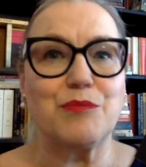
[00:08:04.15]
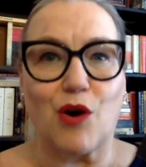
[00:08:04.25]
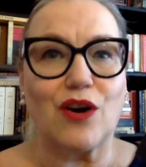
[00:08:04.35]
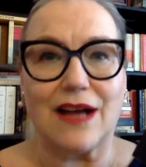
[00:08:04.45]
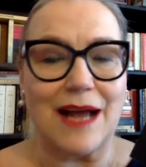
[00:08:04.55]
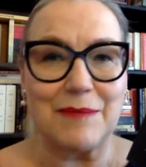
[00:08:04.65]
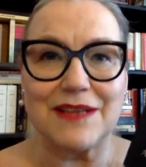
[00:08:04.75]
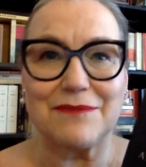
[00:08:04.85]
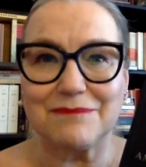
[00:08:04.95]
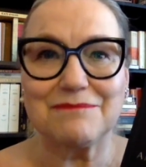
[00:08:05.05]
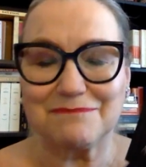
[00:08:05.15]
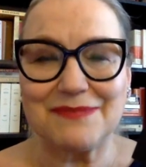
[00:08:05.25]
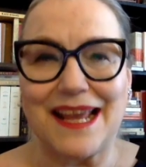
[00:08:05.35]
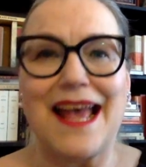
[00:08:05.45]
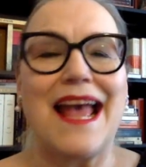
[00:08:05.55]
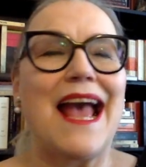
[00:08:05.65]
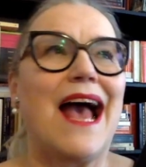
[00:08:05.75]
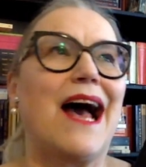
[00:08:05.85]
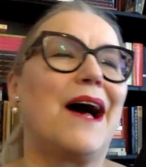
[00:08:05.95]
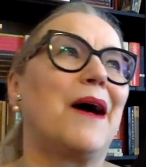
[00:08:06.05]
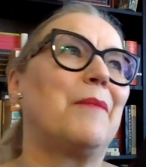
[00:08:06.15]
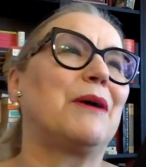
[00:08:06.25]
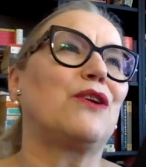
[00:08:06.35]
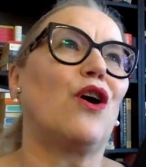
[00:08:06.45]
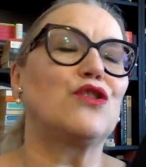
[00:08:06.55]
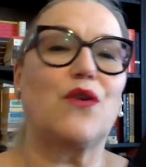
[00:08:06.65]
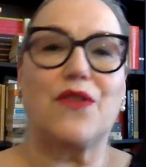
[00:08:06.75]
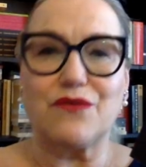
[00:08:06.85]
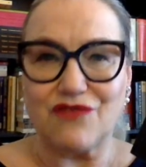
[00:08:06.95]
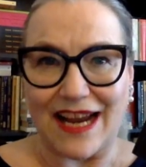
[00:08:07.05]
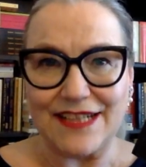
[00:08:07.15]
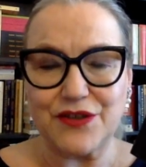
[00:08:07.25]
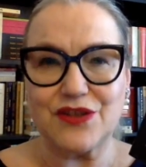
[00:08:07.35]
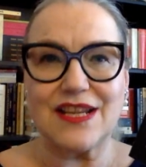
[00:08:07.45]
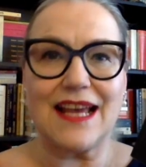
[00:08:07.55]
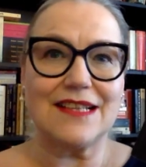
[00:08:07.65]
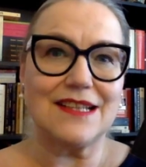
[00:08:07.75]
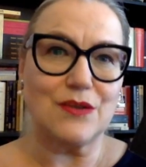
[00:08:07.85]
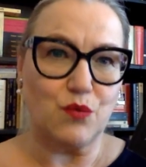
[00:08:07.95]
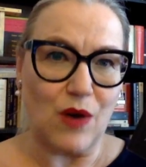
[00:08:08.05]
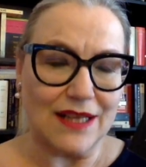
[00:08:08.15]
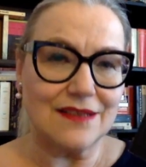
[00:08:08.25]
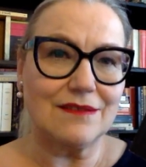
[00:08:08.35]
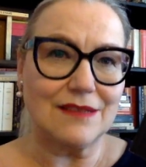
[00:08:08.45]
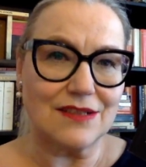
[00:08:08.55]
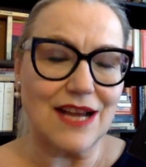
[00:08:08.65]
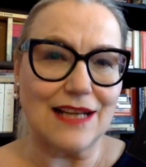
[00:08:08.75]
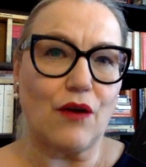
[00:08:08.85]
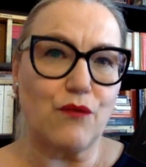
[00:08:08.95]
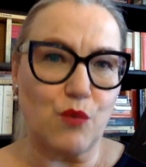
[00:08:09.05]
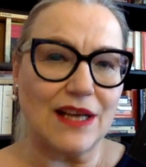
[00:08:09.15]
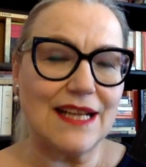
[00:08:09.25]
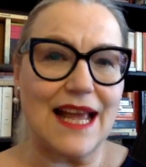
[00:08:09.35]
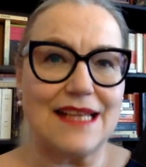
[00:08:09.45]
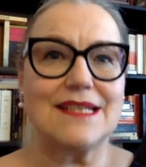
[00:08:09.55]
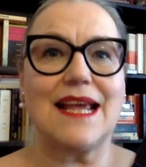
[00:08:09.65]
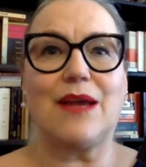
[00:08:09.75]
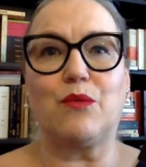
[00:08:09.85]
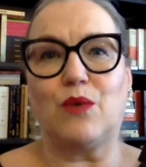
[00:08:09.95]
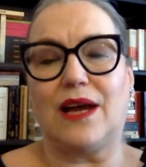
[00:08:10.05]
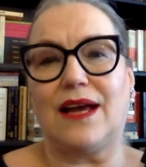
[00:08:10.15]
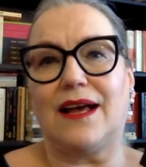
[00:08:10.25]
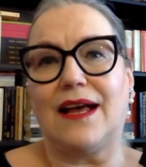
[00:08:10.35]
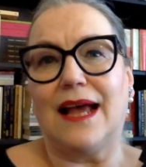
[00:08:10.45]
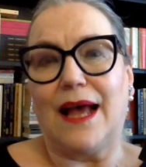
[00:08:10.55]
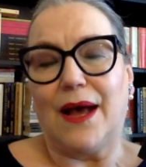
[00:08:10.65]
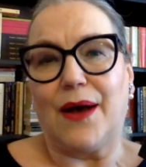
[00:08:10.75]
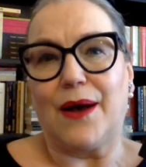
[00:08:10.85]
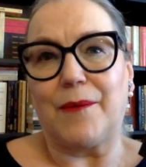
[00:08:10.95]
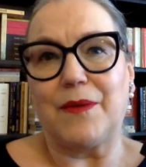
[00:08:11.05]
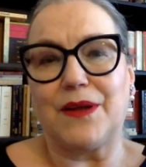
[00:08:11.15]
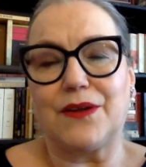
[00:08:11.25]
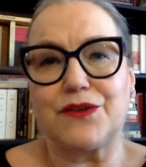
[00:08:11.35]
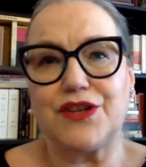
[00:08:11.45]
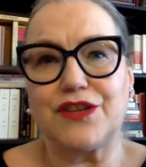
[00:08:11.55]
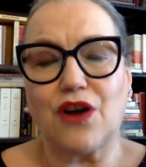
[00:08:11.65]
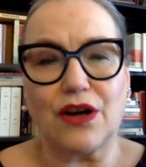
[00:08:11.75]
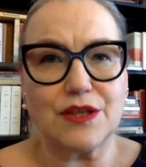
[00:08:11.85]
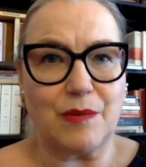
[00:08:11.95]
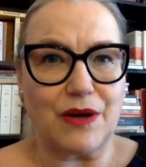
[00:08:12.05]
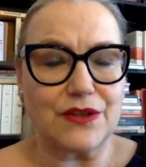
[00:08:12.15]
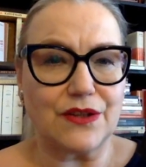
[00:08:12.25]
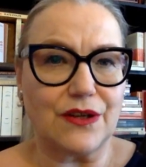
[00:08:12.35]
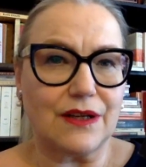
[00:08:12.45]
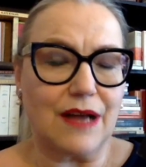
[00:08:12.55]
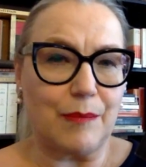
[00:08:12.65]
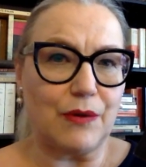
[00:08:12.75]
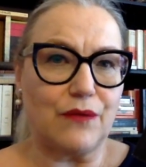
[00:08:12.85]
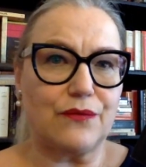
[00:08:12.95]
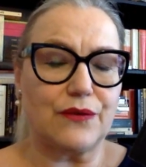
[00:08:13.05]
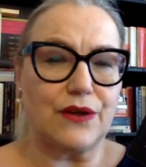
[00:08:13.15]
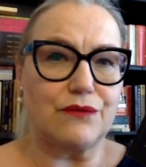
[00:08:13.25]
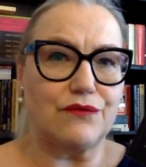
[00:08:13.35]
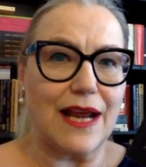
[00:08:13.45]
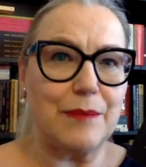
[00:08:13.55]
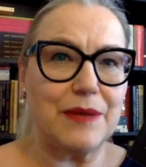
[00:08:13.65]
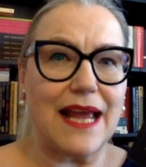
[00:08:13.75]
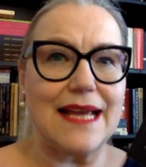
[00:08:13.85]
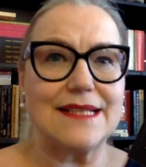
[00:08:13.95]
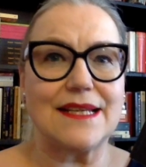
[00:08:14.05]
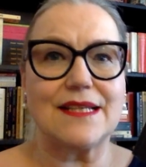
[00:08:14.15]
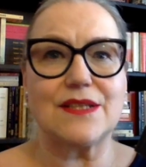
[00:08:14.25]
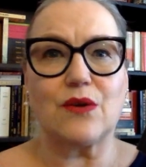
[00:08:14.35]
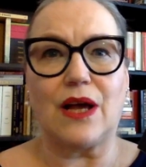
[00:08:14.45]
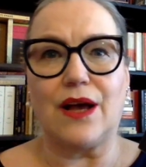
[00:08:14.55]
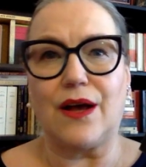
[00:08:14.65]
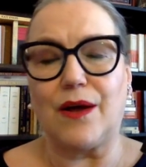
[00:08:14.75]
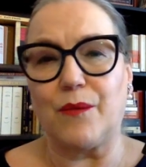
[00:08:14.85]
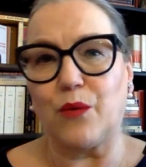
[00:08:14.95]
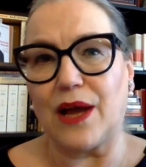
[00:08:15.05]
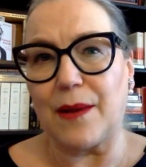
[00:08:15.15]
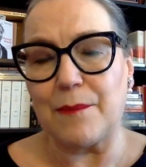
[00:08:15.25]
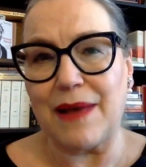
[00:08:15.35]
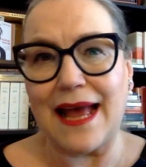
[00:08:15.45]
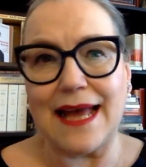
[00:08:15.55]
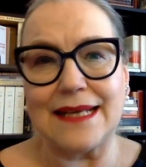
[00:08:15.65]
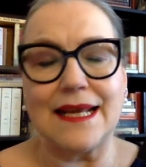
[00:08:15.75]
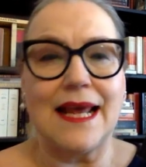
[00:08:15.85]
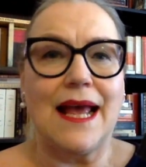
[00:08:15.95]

book. I mean, yeah. Uh, but also, the right to sex is one the title of one essay where uh, uh, she talks about a couple of uh, rape cases uh, where men